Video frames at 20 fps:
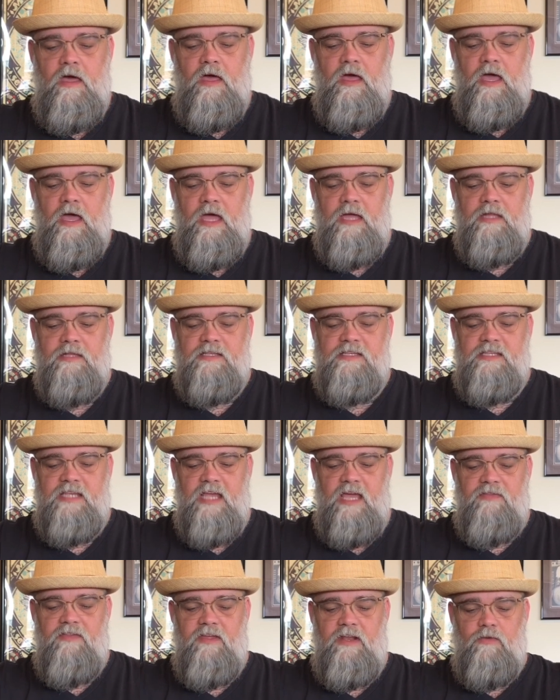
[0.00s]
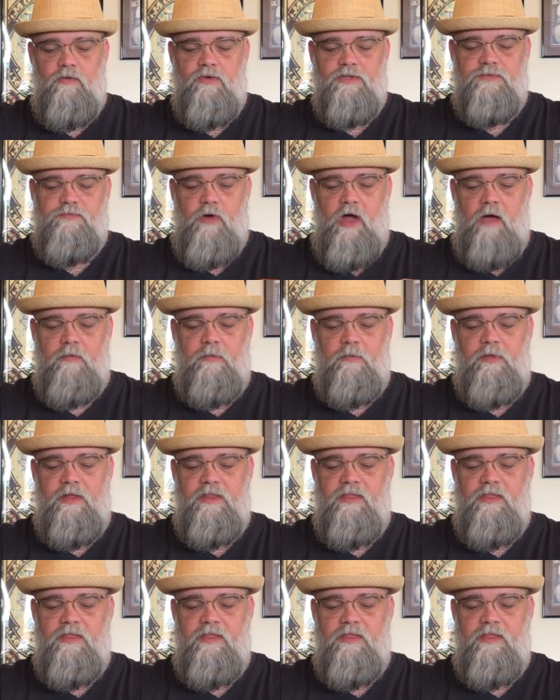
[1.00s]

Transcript: and said that it was probably